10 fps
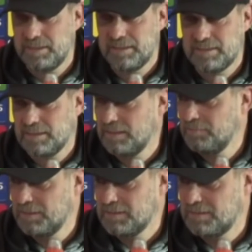His
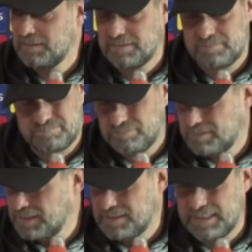
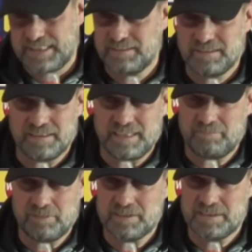technical
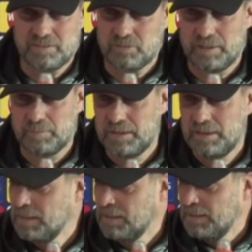level is incredible.
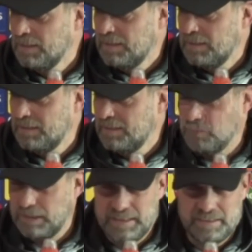He's
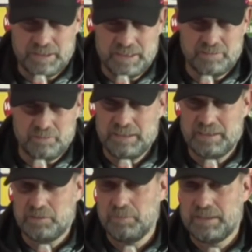really, really, really
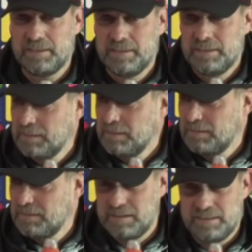quick.
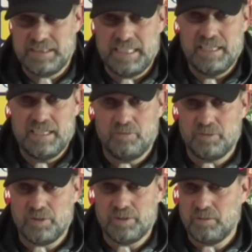He's in the air, how we
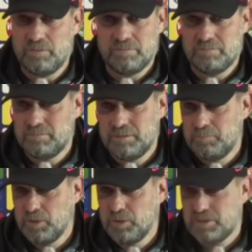all know, a
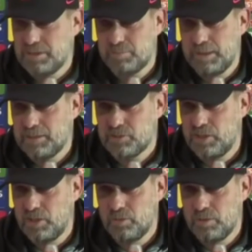monster as well.
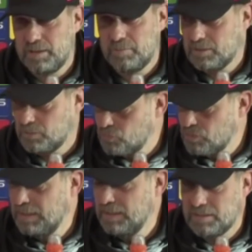So it's a
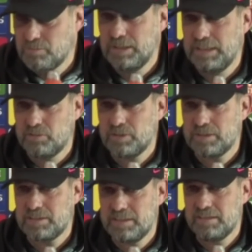really
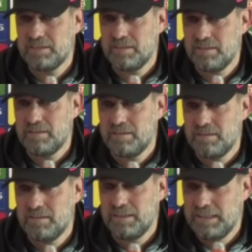interesting
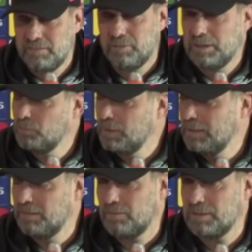
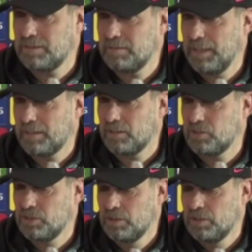package.